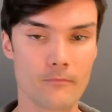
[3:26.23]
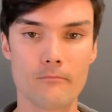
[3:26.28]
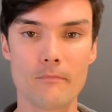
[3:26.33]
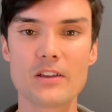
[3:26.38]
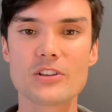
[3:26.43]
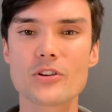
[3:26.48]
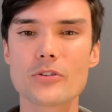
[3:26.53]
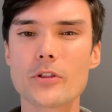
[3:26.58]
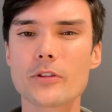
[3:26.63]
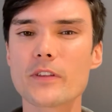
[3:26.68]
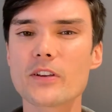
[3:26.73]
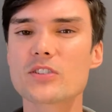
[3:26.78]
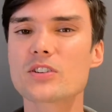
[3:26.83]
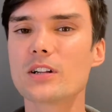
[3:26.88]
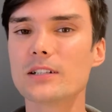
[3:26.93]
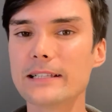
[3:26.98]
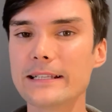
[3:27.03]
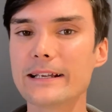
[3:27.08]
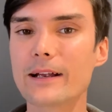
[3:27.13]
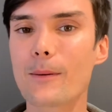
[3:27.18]
Make sure that there's
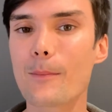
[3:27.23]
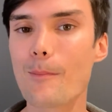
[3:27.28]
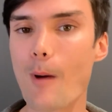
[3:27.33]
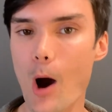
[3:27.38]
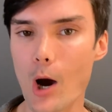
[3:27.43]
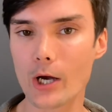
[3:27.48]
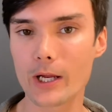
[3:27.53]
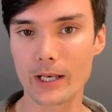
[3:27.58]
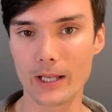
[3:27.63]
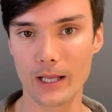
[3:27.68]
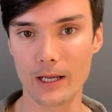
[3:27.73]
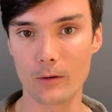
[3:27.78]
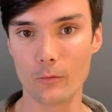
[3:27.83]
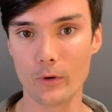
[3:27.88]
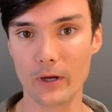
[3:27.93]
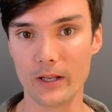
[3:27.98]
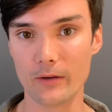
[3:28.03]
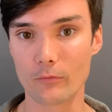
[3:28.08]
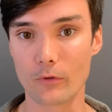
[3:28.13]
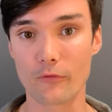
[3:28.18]
clear marketing
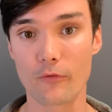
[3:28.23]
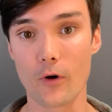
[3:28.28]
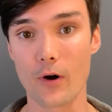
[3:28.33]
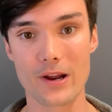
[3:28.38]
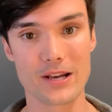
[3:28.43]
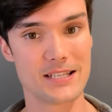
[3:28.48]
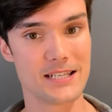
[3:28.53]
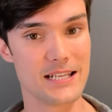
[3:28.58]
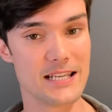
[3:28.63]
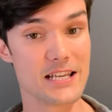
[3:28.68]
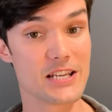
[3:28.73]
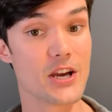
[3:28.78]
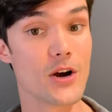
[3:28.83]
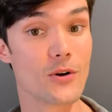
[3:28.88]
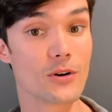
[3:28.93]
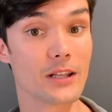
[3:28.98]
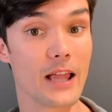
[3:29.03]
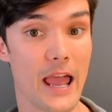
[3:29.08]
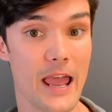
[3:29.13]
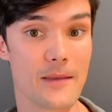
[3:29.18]
when referring to eco
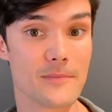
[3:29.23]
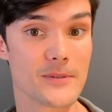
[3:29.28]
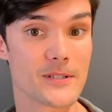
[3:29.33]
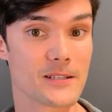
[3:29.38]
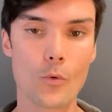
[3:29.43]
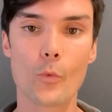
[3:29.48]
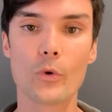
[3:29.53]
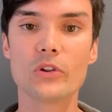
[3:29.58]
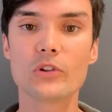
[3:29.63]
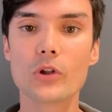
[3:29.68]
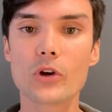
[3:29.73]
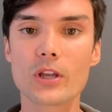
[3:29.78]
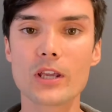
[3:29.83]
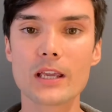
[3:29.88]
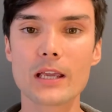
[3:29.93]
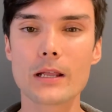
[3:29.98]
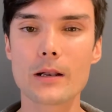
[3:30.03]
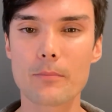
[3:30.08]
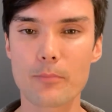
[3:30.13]
claims. When looking at a